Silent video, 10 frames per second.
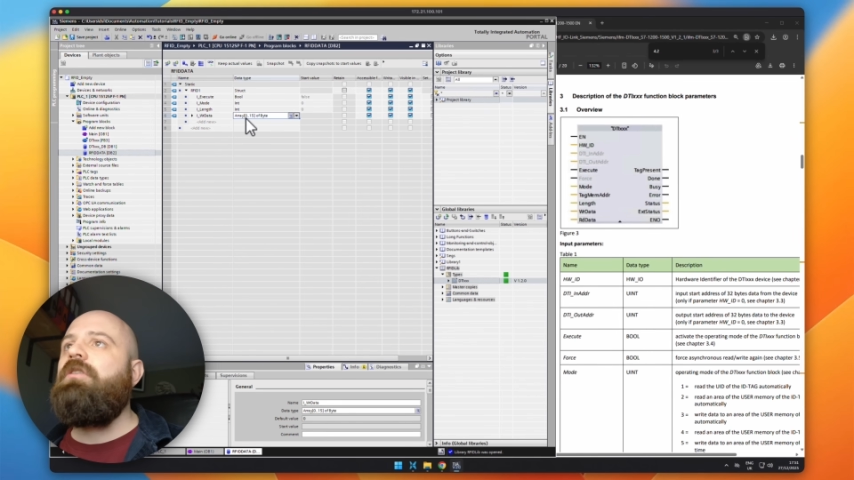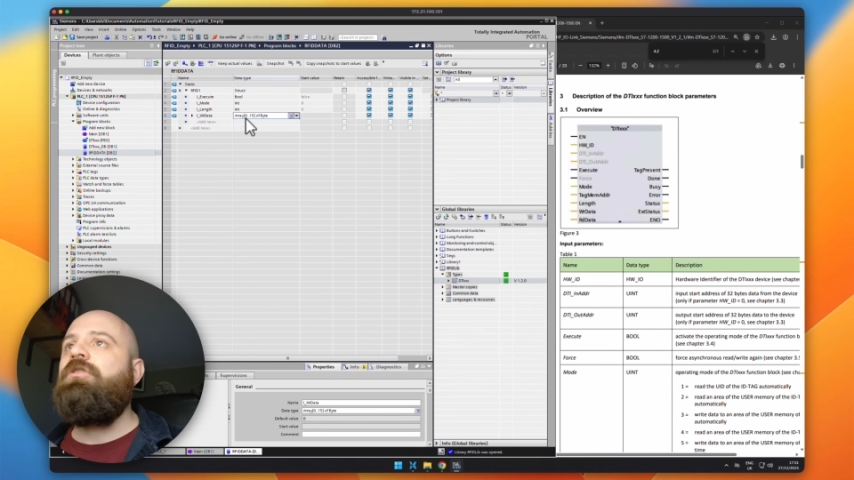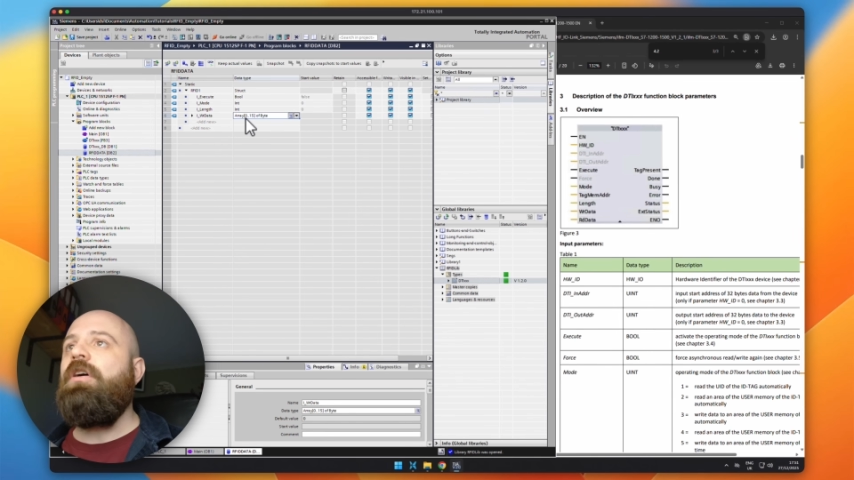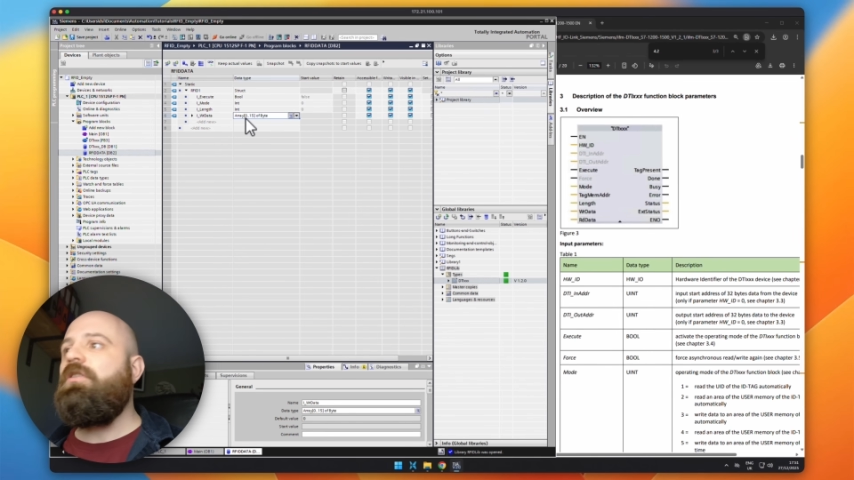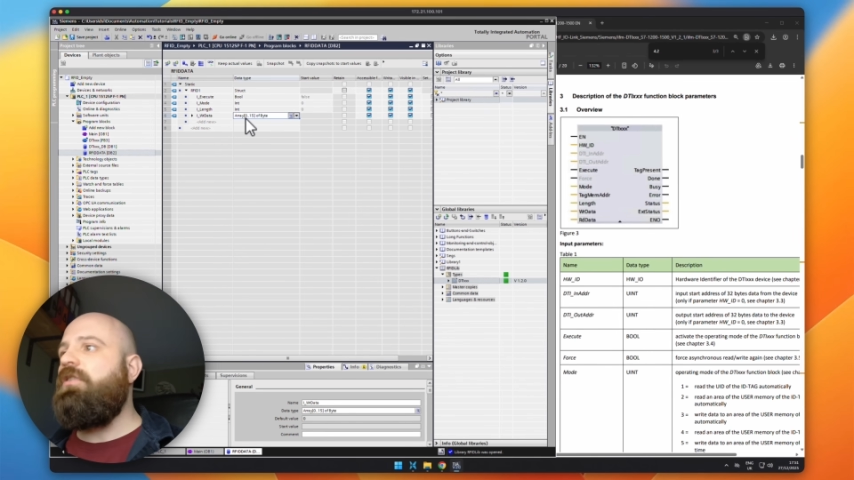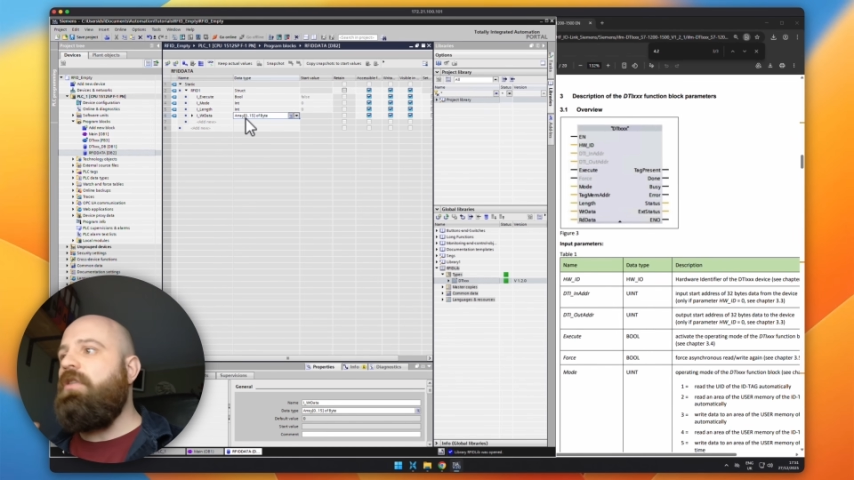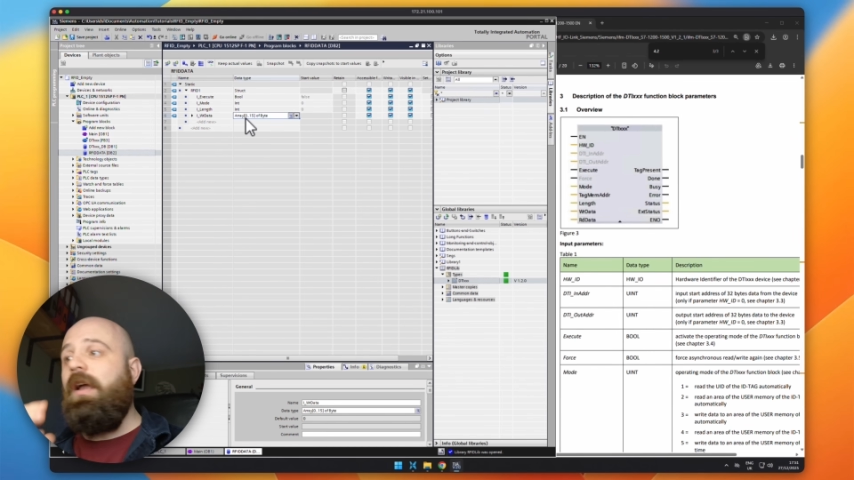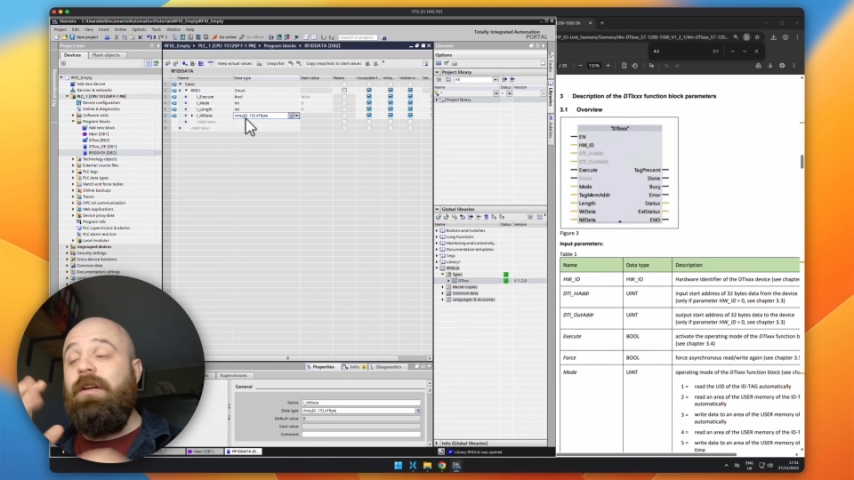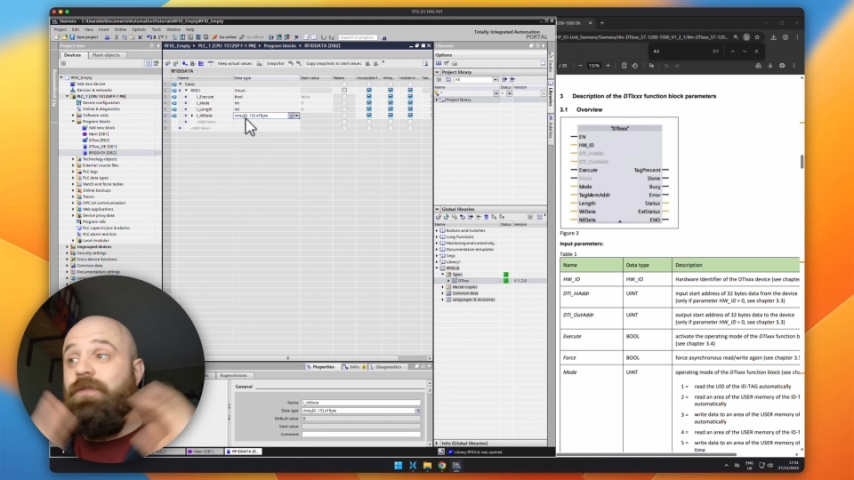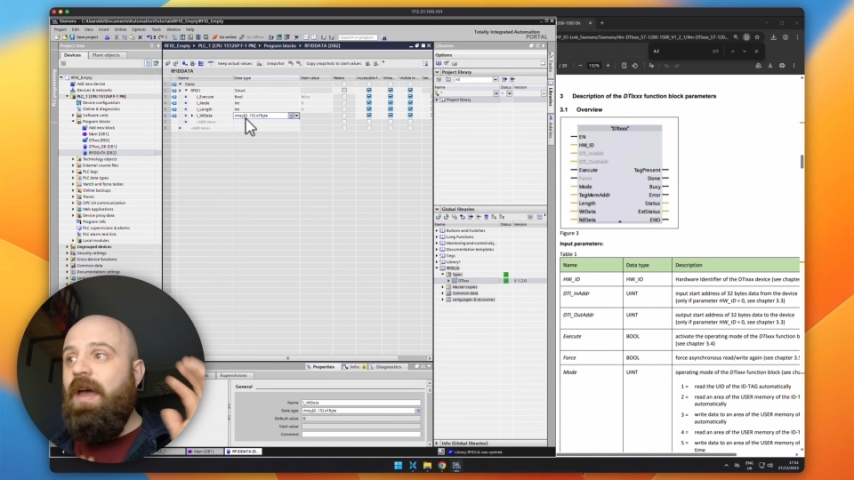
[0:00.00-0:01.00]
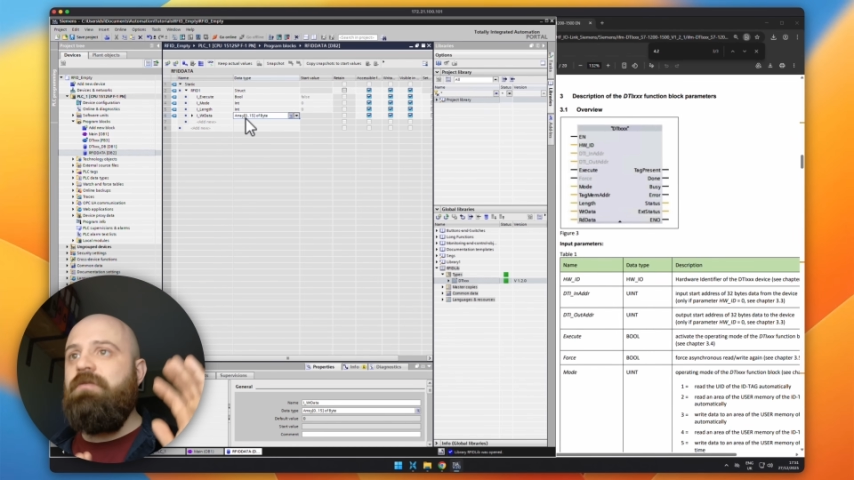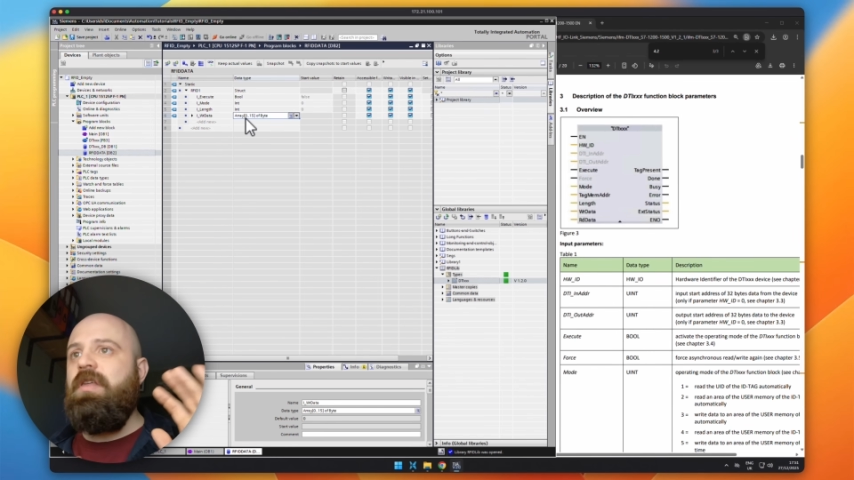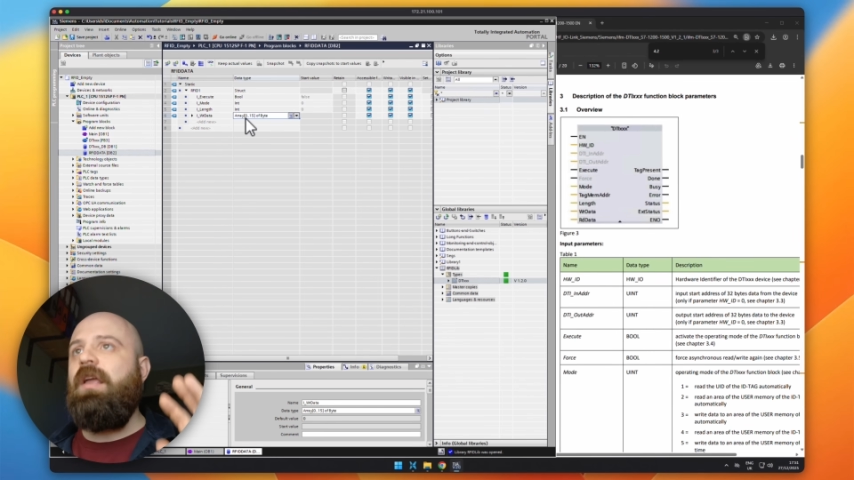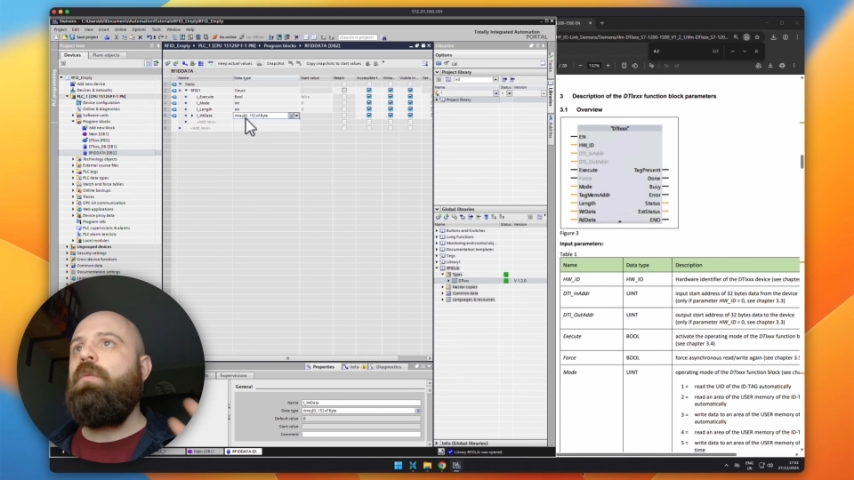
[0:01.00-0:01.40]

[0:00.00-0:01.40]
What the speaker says: Just so that I can fit everything in